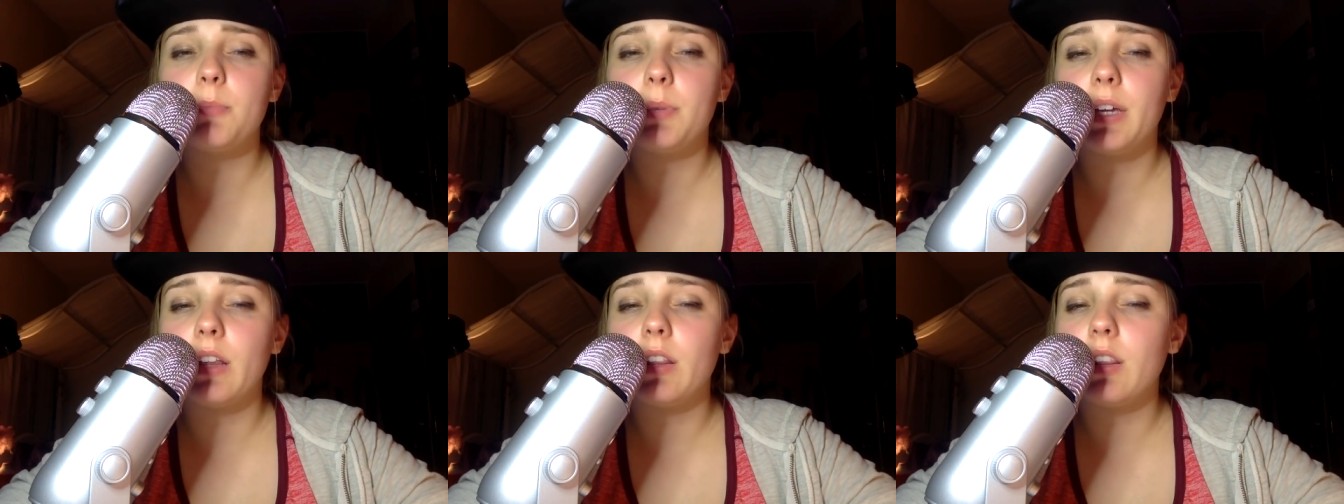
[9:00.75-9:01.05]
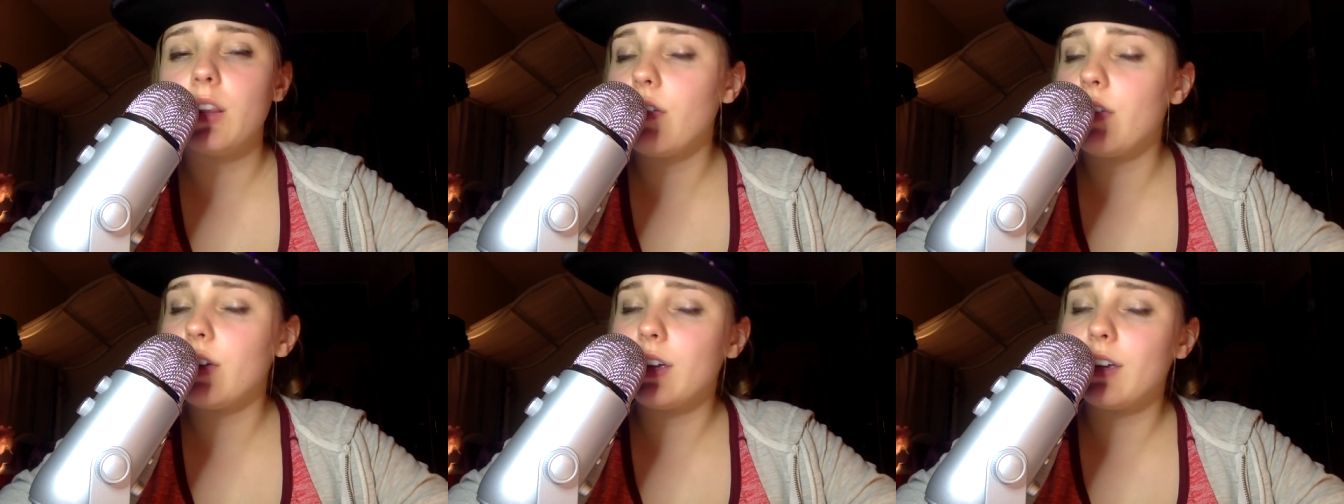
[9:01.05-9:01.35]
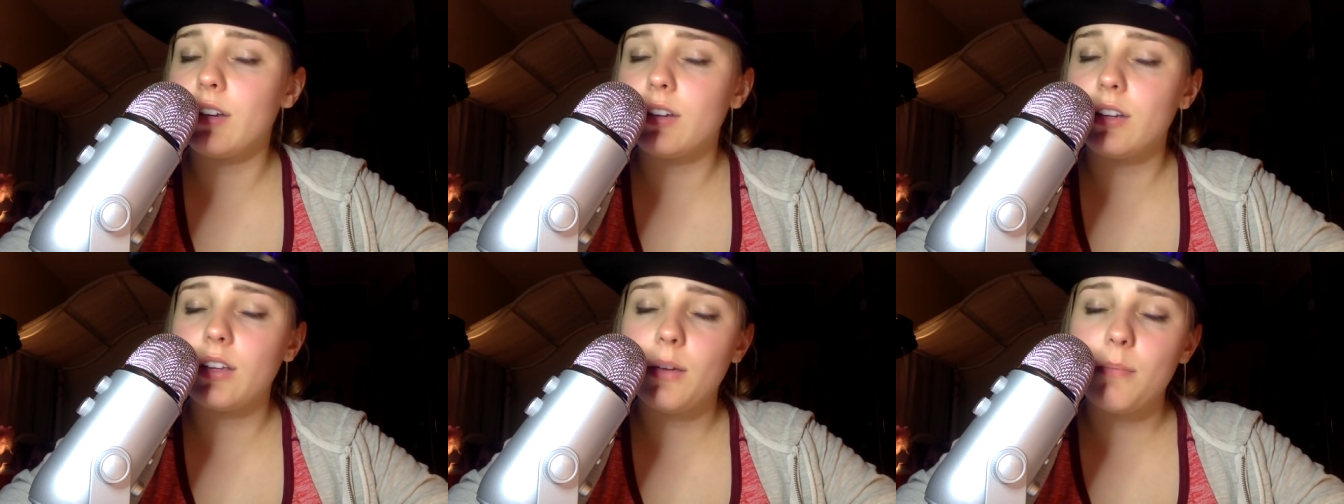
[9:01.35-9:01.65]
to be a
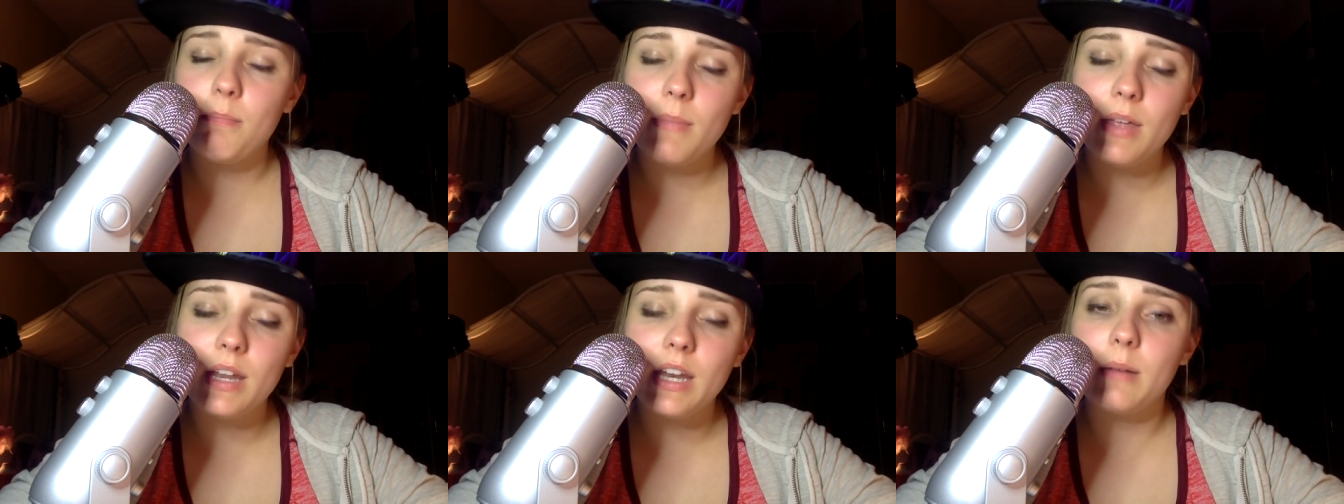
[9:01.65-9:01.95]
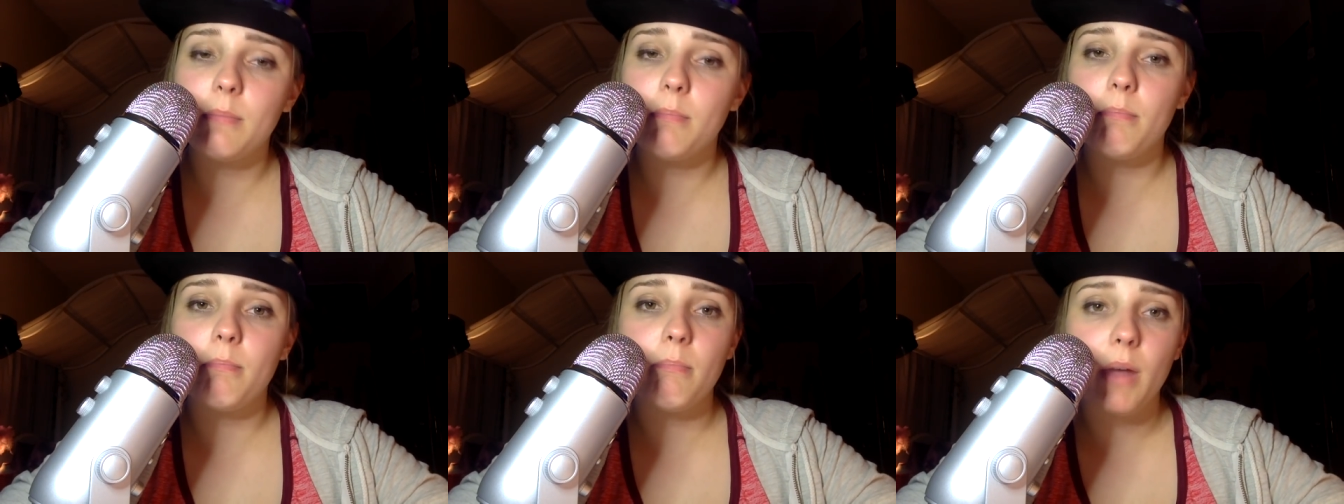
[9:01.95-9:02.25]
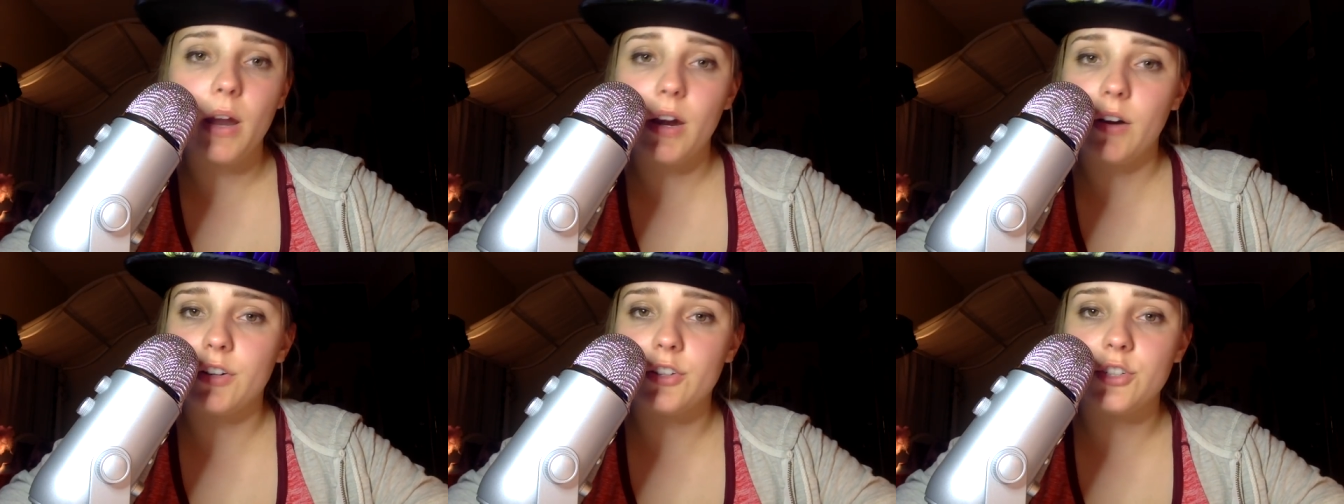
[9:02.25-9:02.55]
loving and committed
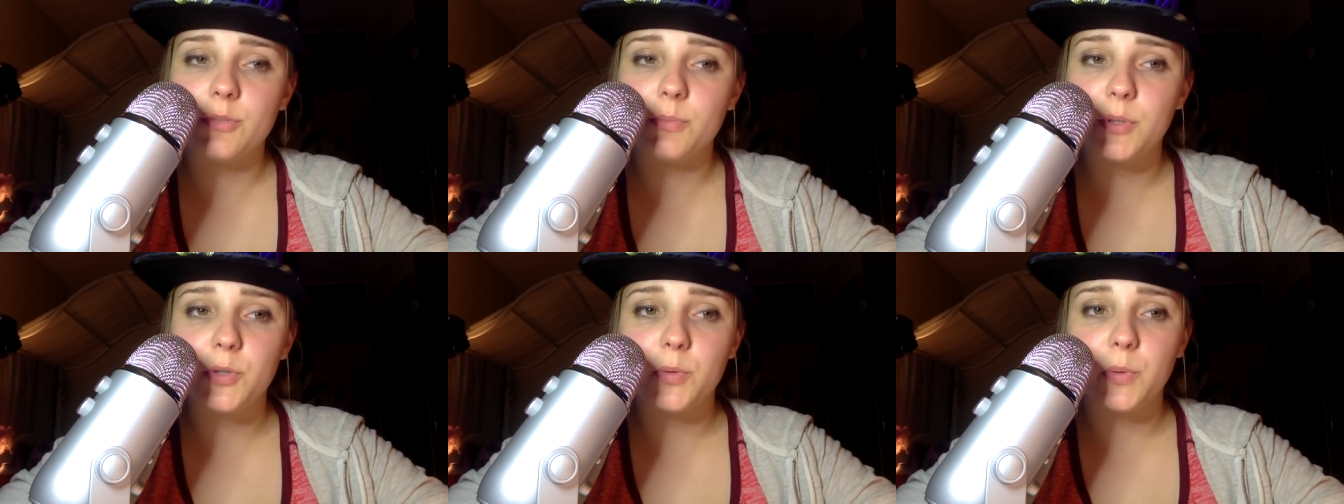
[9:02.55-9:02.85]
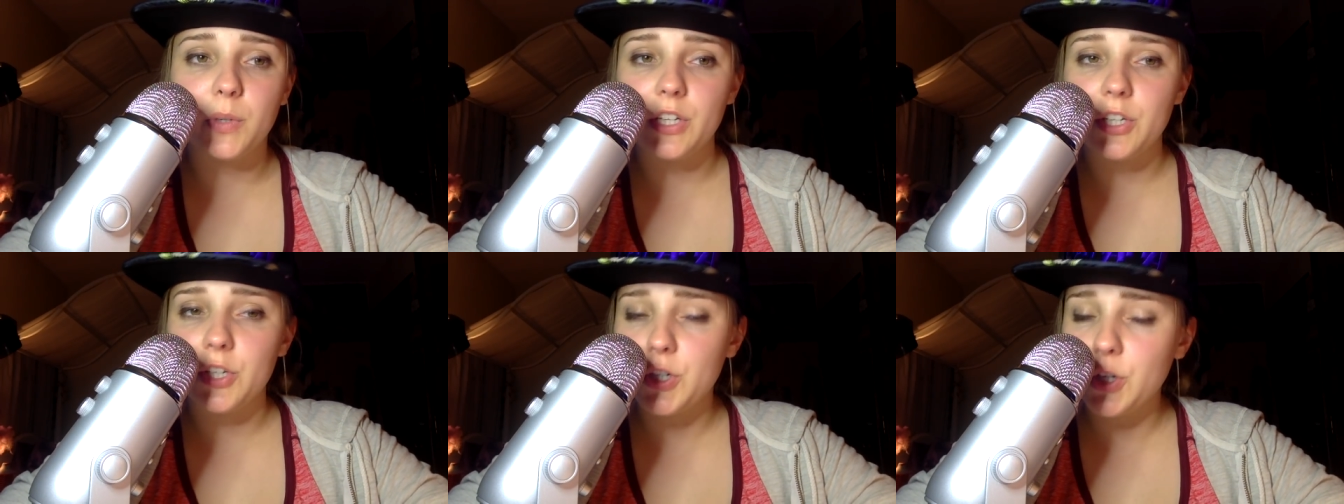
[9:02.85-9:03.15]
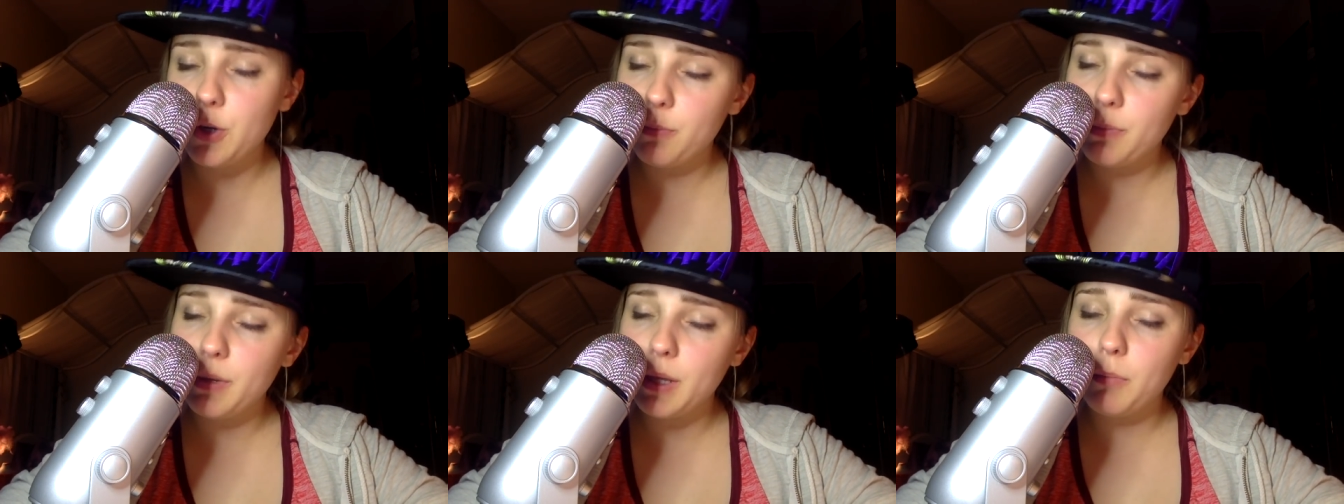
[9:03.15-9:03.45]
marriage between
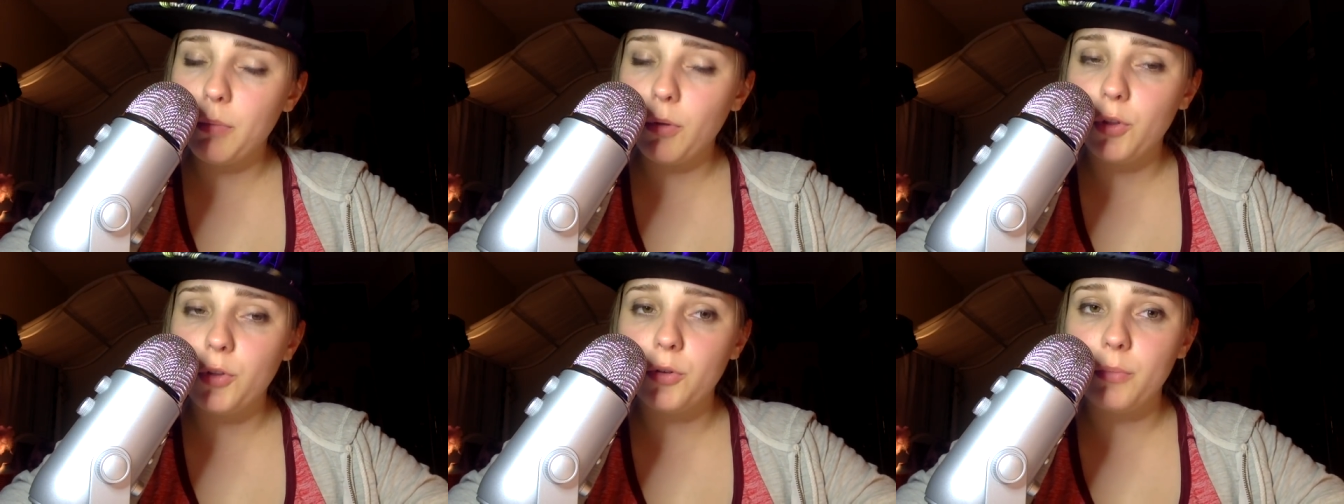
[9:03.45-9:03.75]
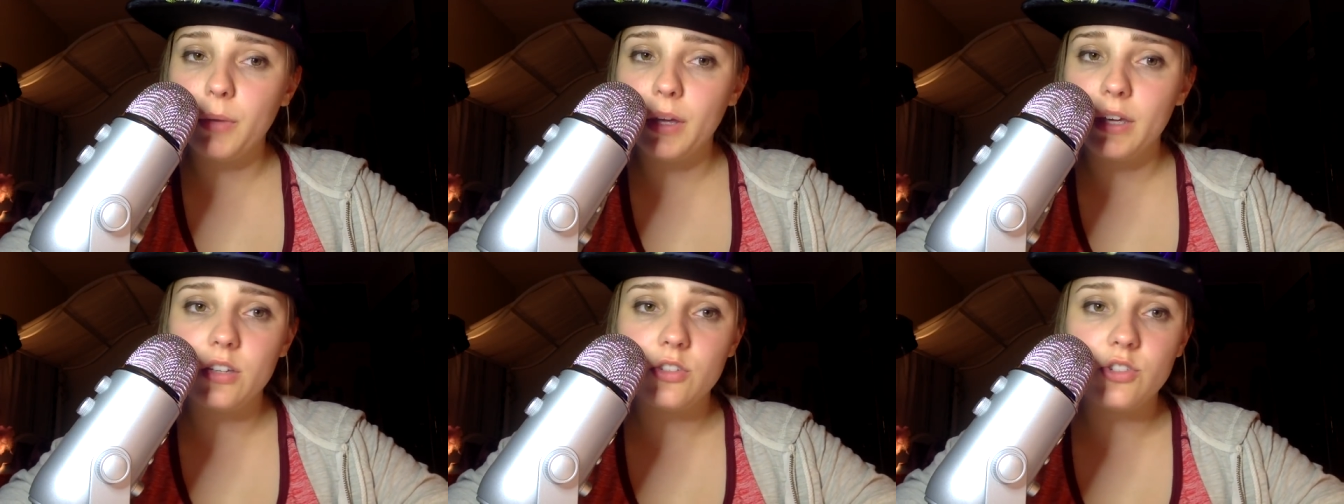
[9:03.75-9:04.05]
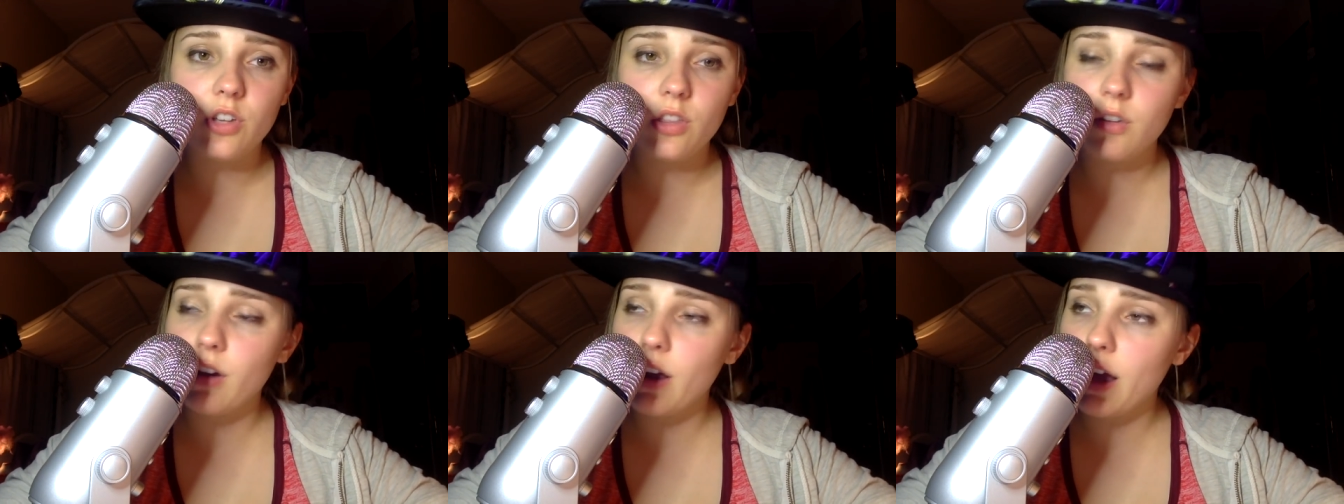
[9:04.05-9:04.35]
two people who make
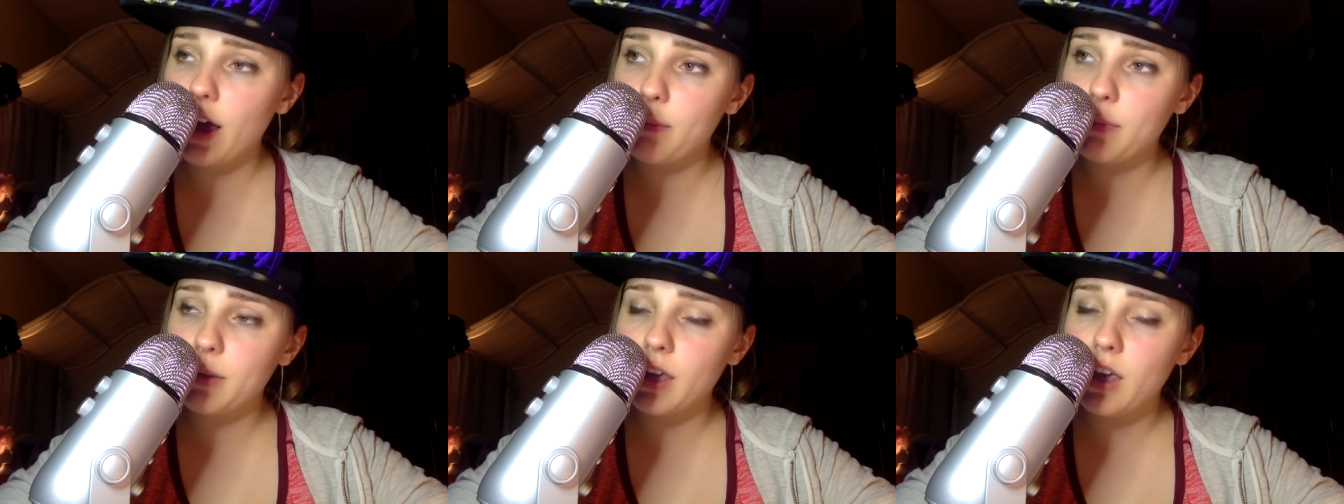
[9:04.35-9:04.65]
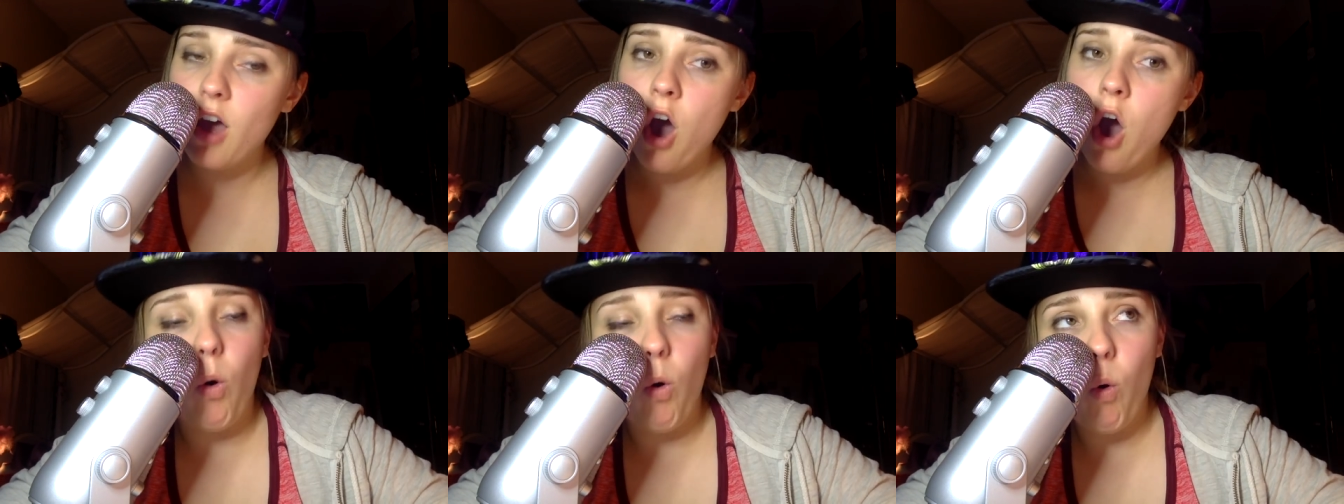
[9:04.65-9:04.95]
each other happy?